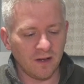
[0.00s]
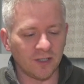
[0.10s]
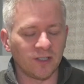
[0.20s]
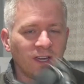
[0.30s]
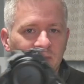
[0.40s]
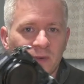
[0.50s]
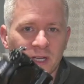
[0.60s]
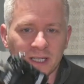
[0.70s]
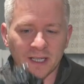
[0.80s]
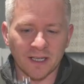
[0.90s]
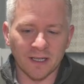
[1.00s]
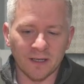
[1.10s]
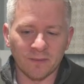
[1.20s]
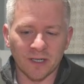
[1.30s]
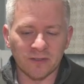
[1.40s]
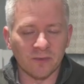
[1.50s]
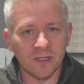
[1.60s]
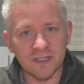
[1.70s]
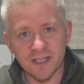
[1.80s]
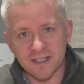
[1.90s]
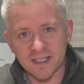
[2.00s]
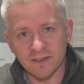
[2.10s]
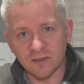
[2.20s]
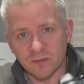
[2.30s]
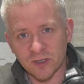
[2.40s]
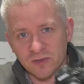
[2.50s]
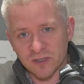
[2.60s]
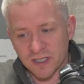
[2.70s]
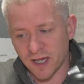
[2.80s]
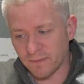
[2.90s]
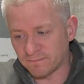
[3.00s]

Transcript: I do have my my Z7, which is